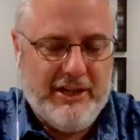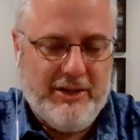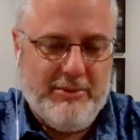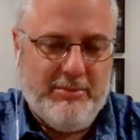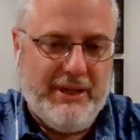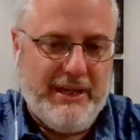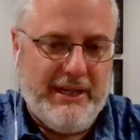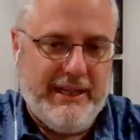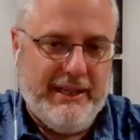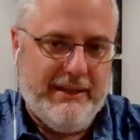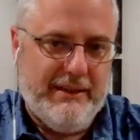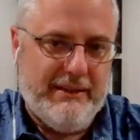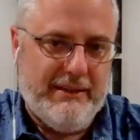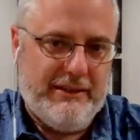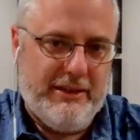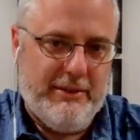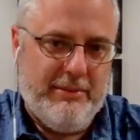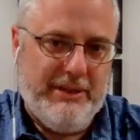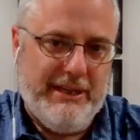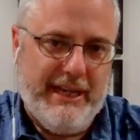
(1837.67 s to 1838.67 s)
But
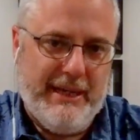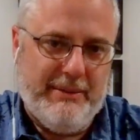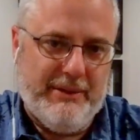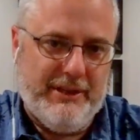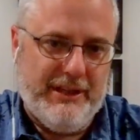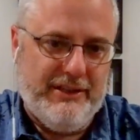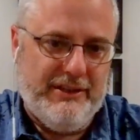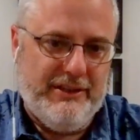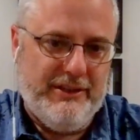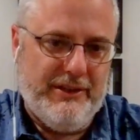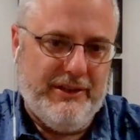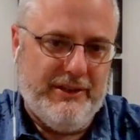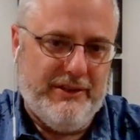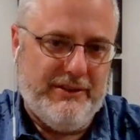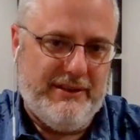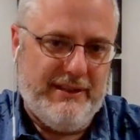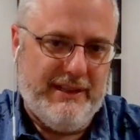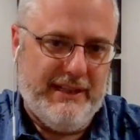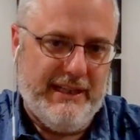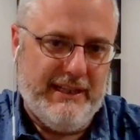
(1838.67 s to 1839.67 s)
to be able to do those
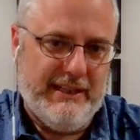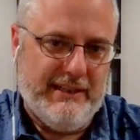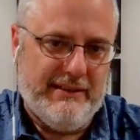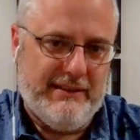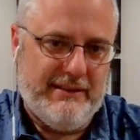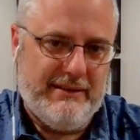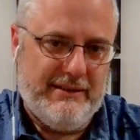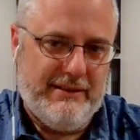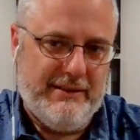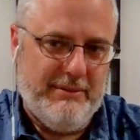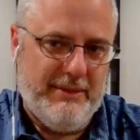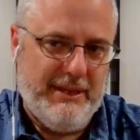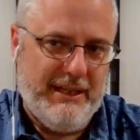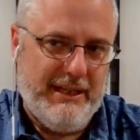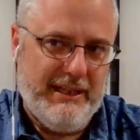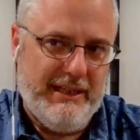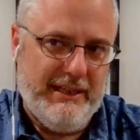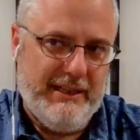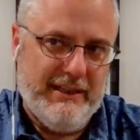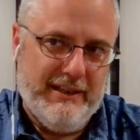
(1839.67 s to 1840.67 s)
things, to
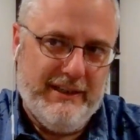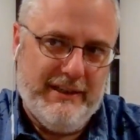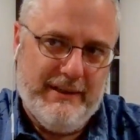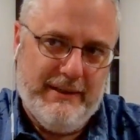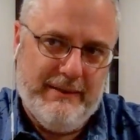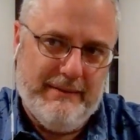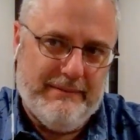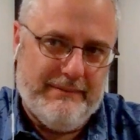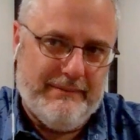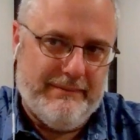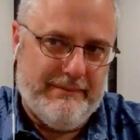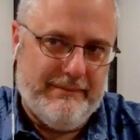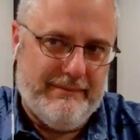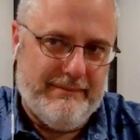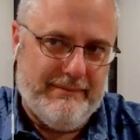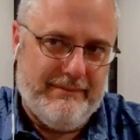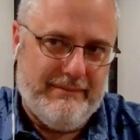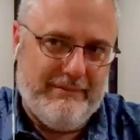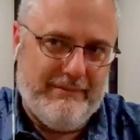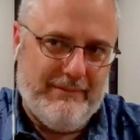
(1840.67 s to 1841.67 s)
me,
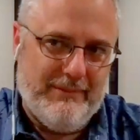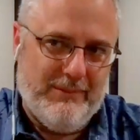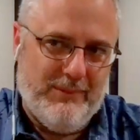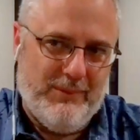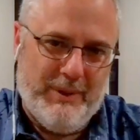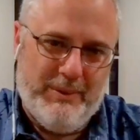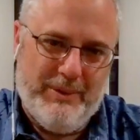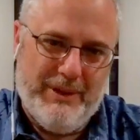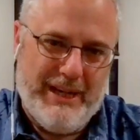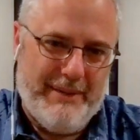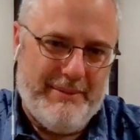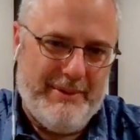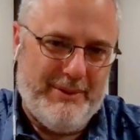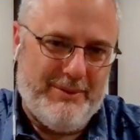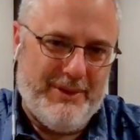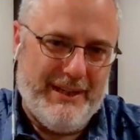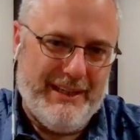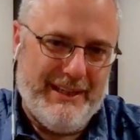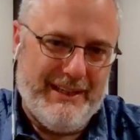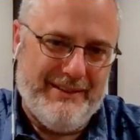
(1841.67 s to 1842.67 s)
what would I be
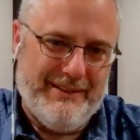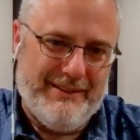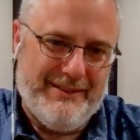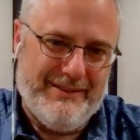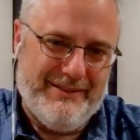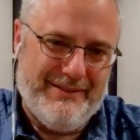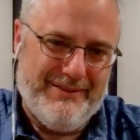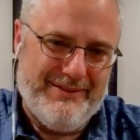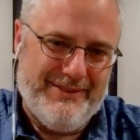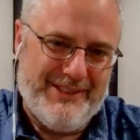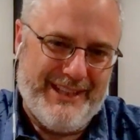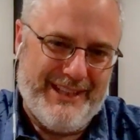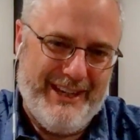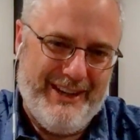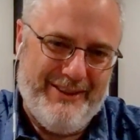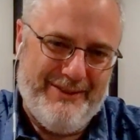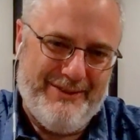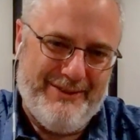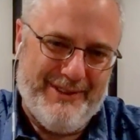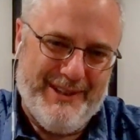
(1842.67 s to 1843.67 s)
running
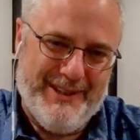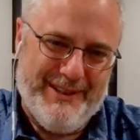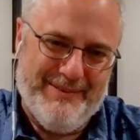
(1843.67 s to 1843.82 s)
scared from?